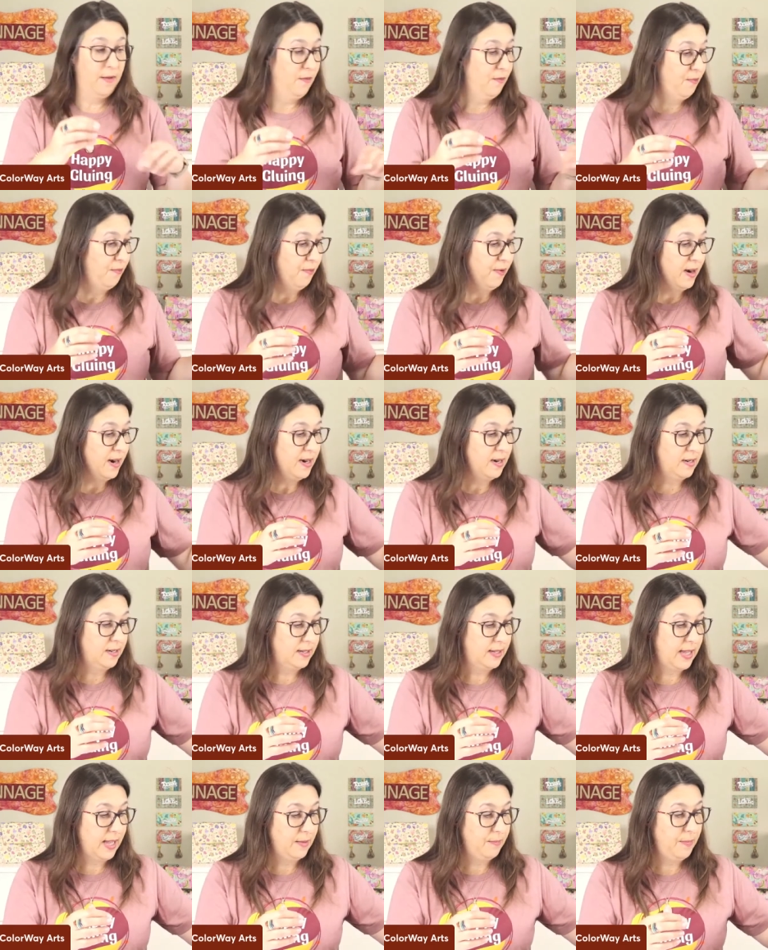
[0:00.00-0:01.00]
fur
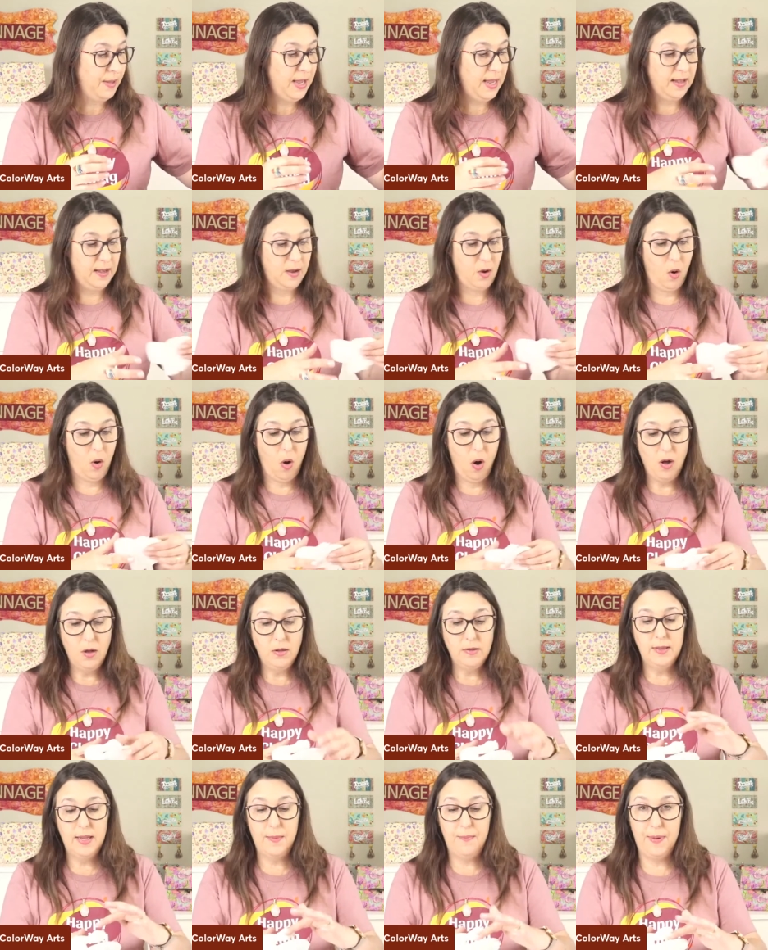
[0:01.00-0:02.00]
can be
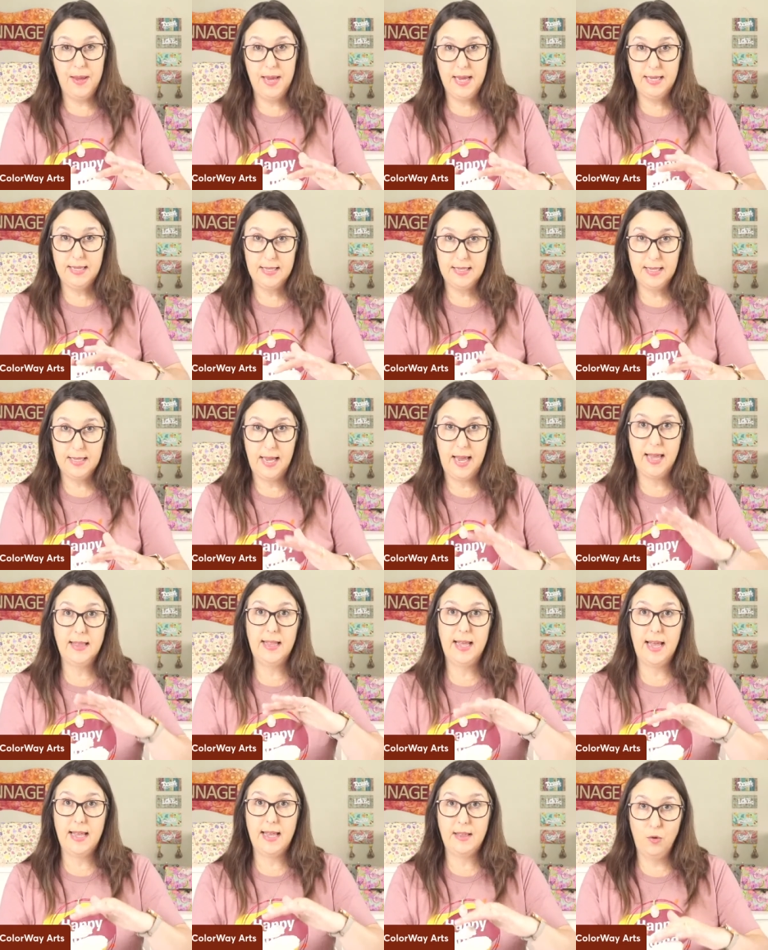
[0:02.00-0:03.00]
on the piece
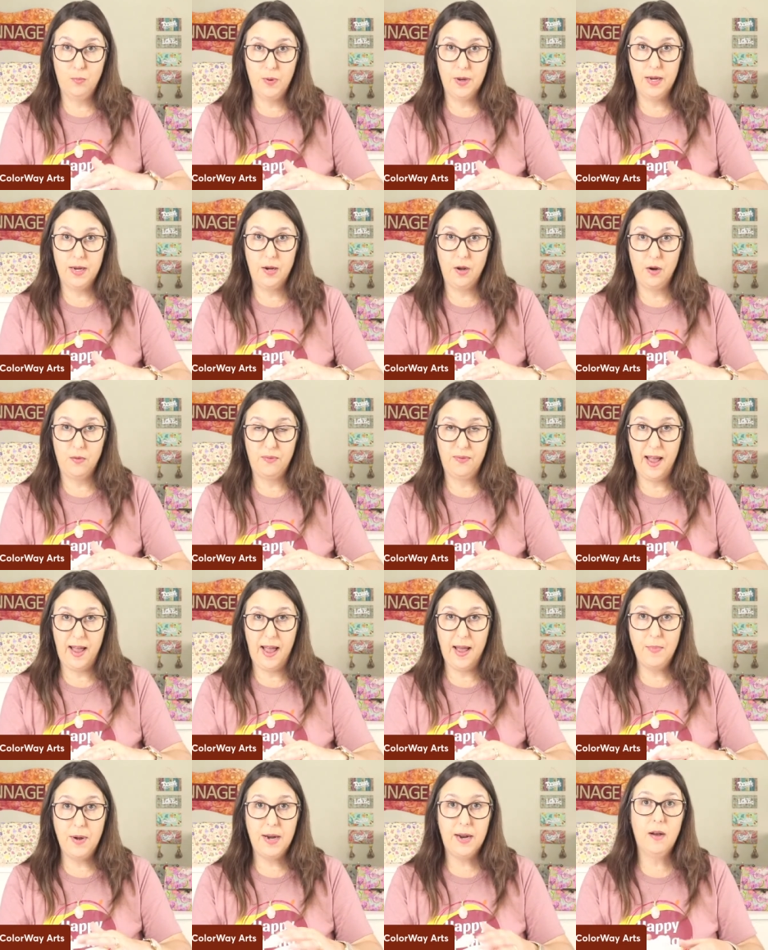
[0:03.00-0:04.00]
and then you put your
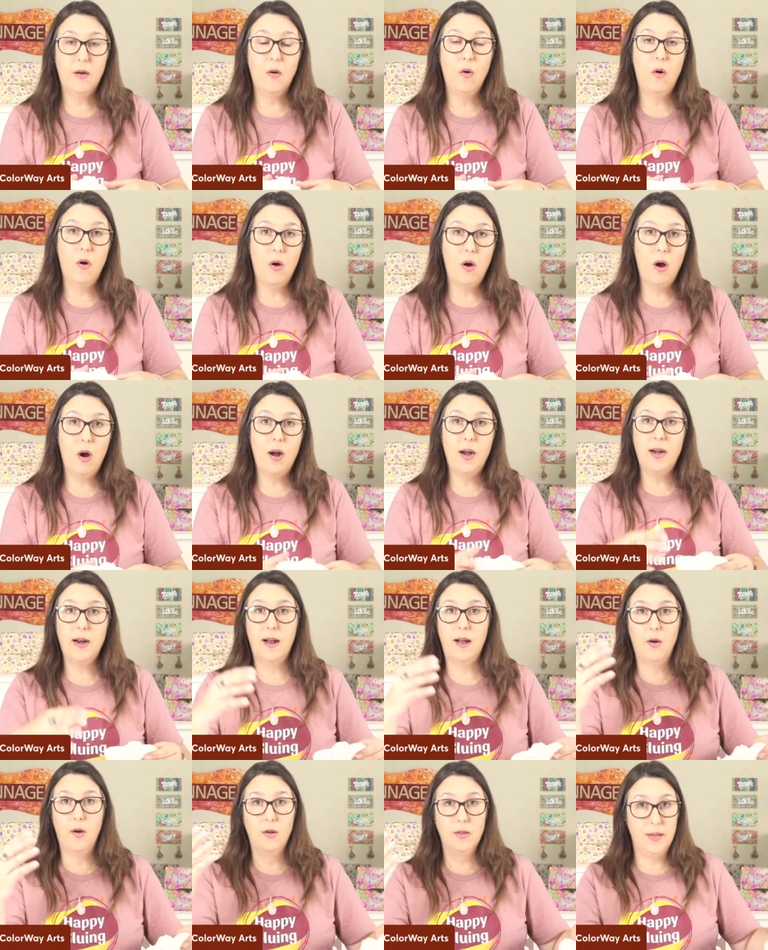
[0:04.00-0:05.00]
fabric or
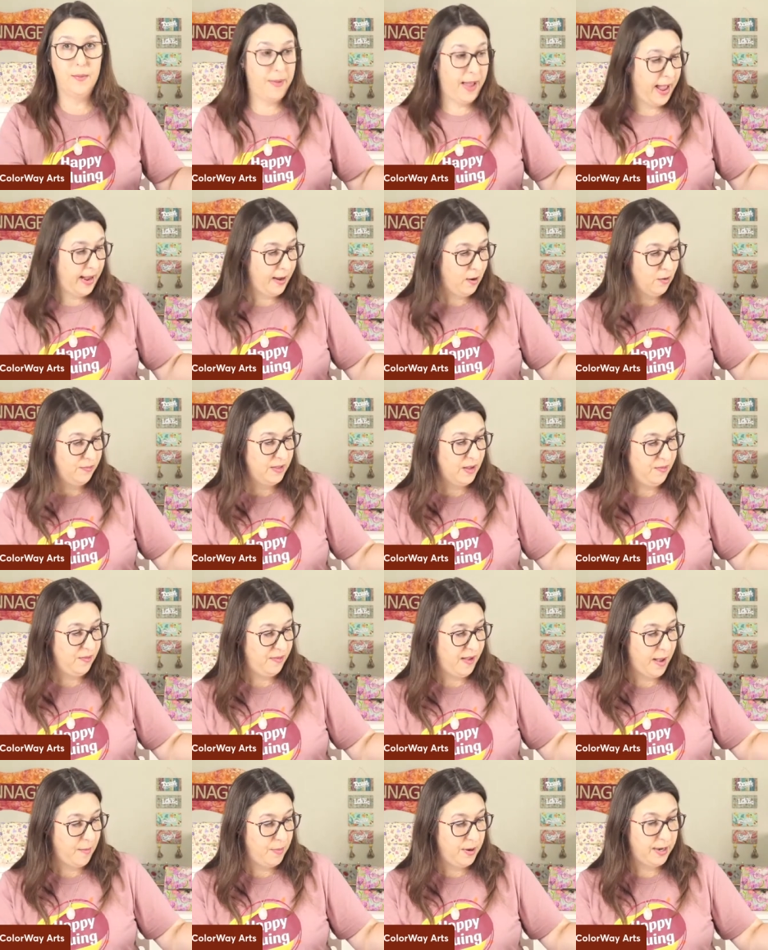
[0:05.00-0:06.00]
on the back of the
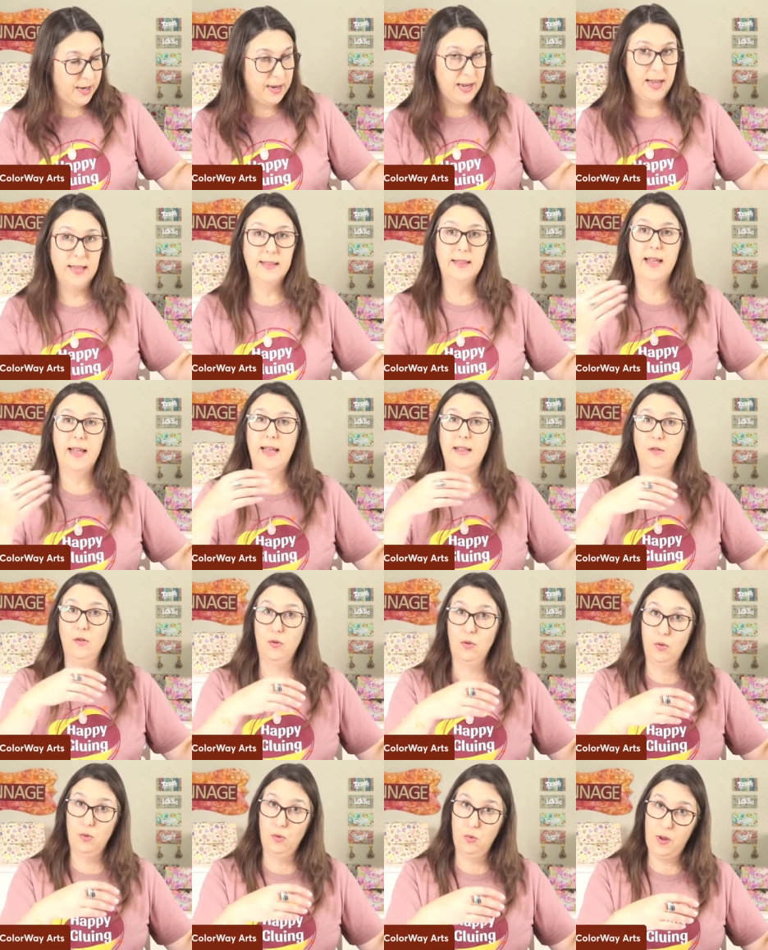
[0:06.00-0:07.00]
fabric and then you
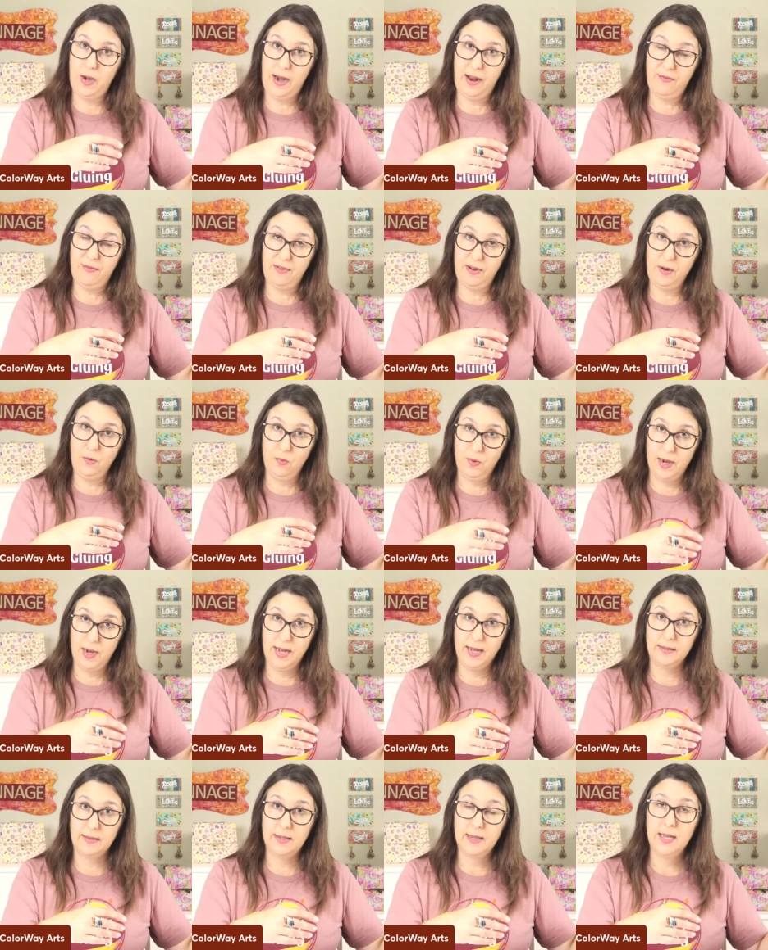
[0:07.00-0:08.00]
glue whatever you
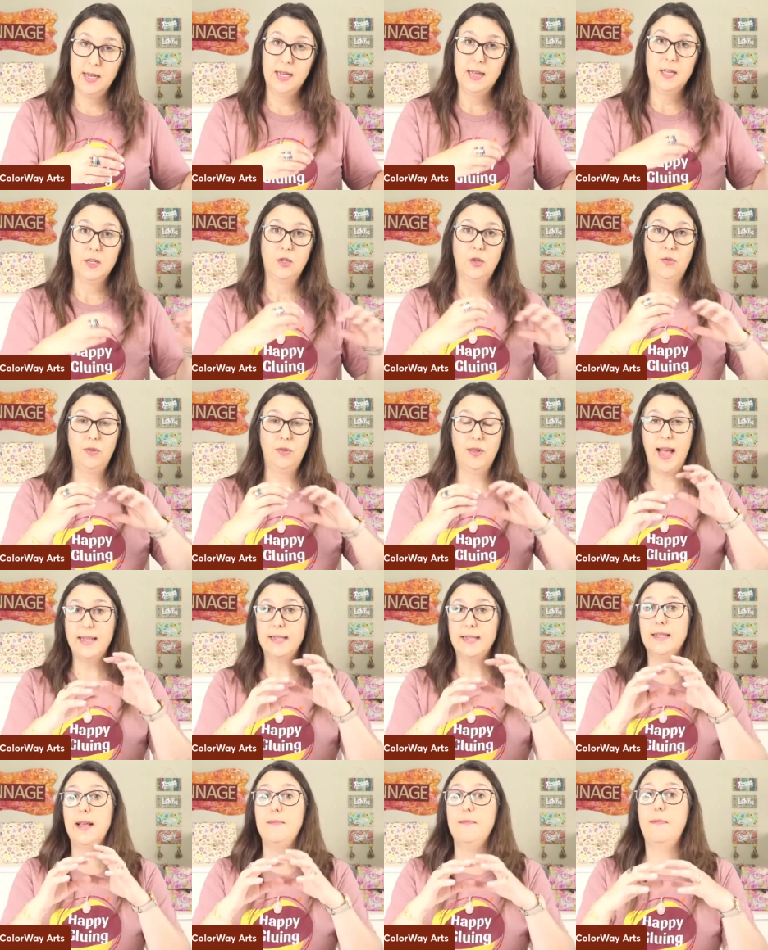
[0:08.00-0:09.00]
want. So
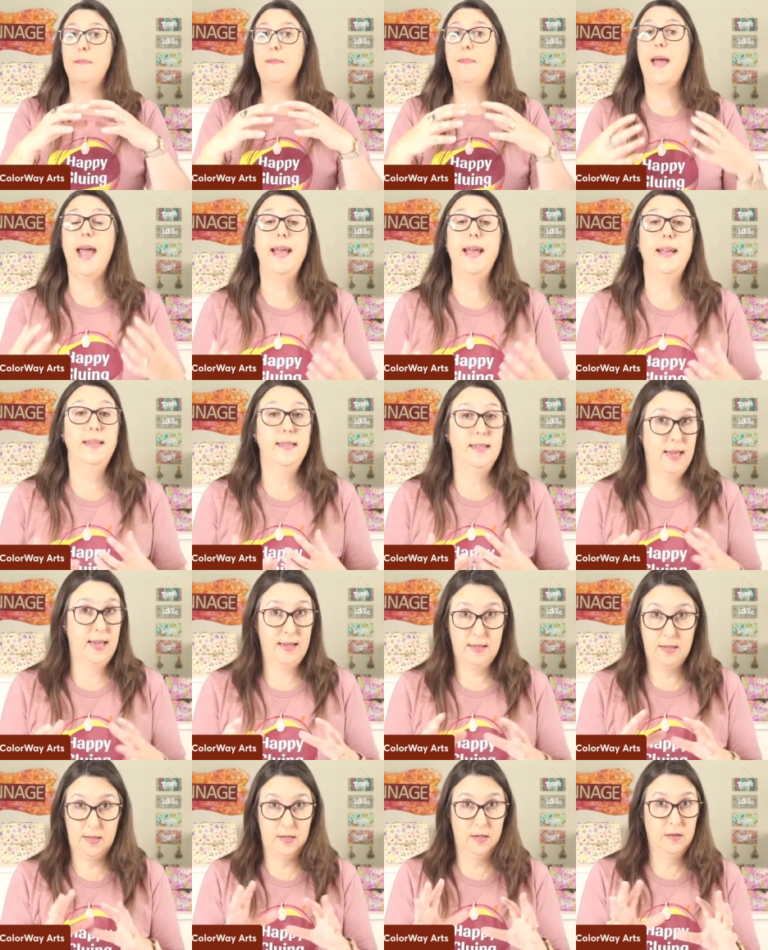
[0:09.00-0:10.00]
that's the
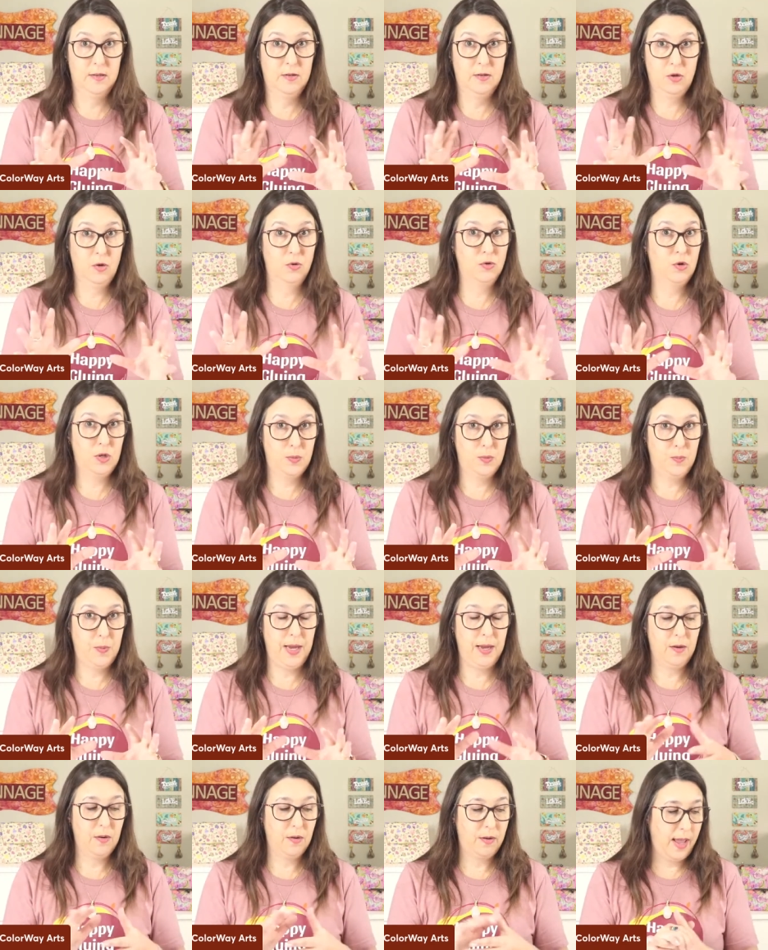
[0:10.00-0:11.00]
basics, so to
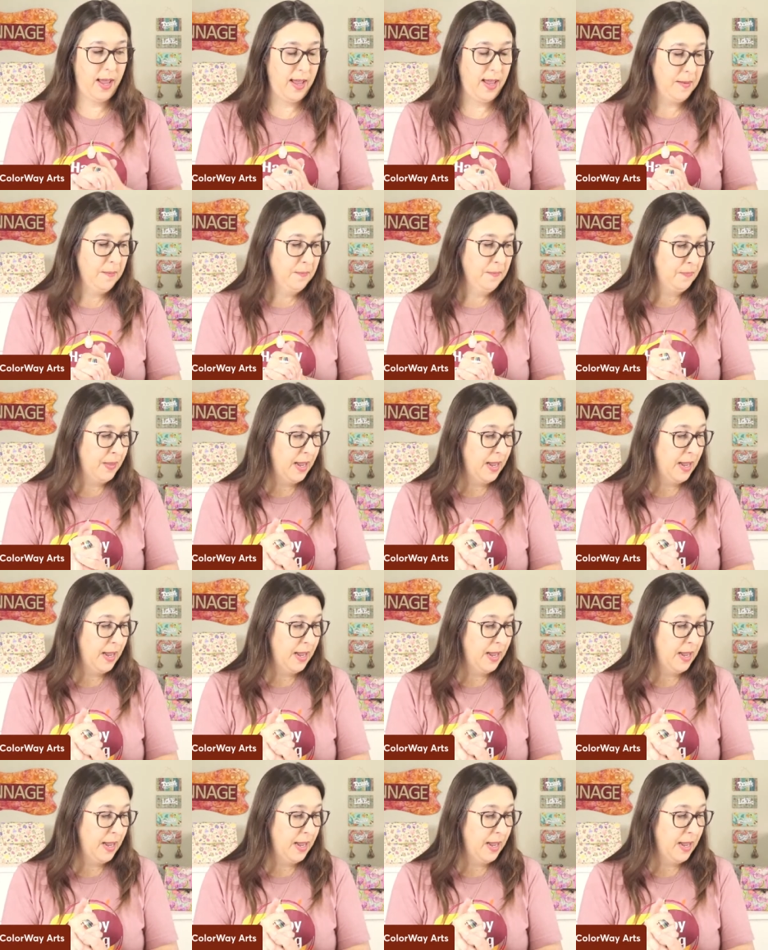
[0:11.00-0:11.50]
speak, okay?